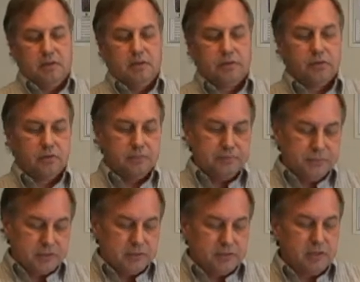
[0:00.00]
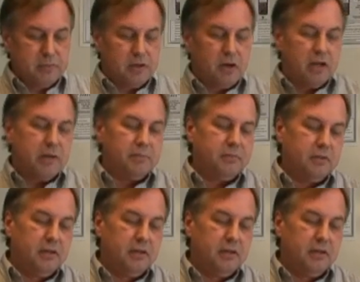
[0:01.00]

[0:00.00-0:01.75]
So to sum it all up,